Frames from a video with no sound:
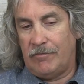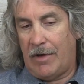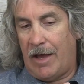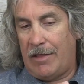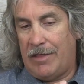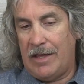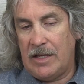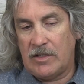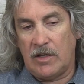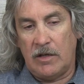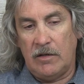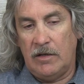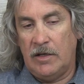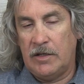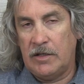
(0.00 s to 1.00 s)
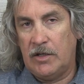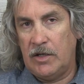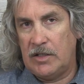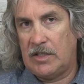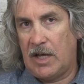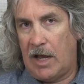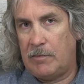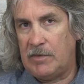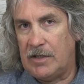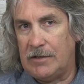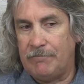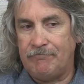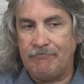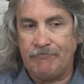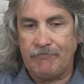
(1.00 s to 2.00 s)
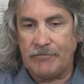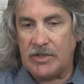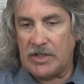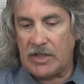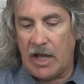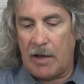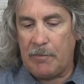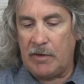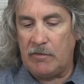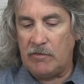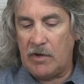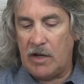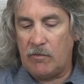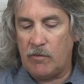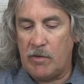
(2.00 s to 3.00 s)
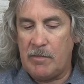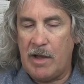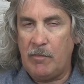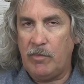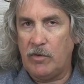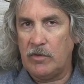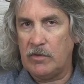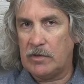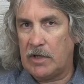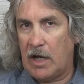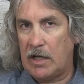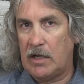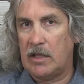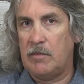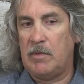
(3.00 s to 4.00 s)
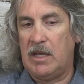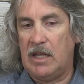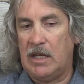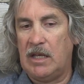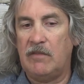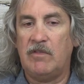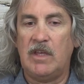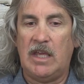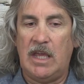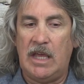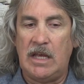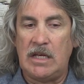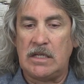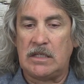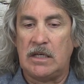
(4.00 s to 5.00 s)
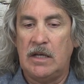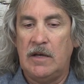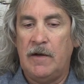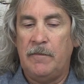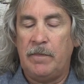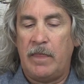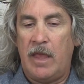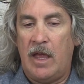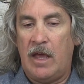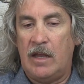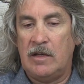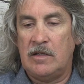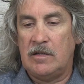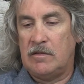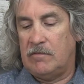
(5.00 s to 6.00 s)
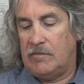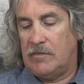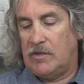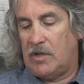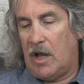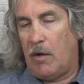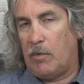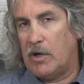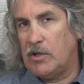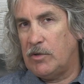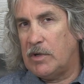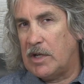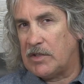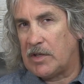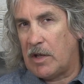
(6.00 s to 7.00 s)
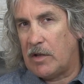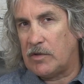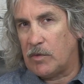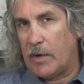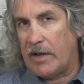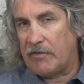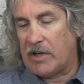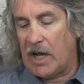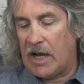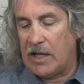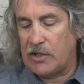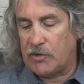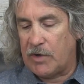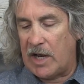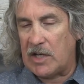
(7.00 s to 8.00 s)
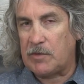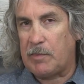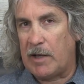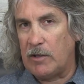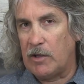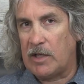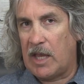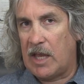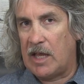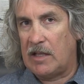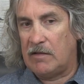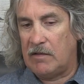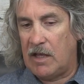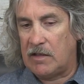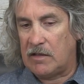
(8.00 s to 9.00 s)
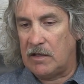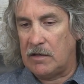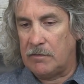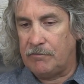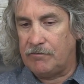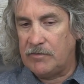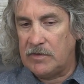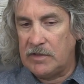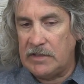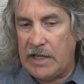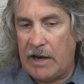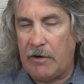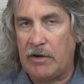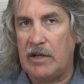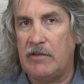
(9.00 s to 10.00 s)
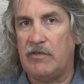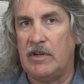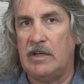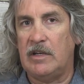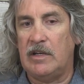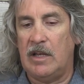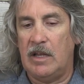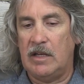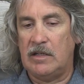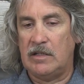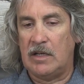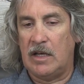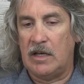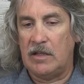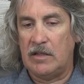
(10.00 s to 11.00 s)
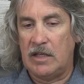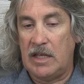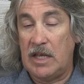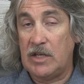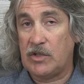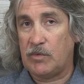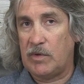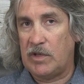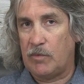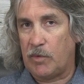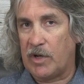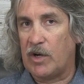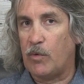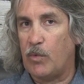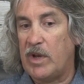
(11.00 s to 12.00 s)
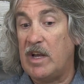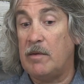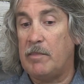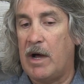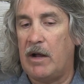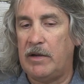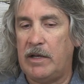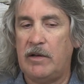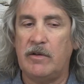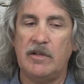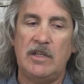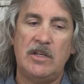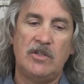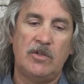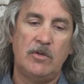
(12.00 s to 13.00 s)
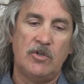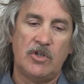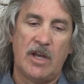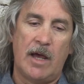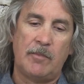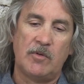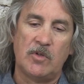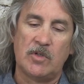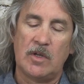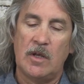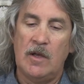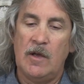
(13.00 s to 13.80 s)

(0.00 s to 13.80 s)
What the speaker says: I think it's a good time to stop and remember kind of the beginning of the Kings. And I want to do it as a way of contrast by looking at the narrative and the history that we're going to read about here in these two chapters.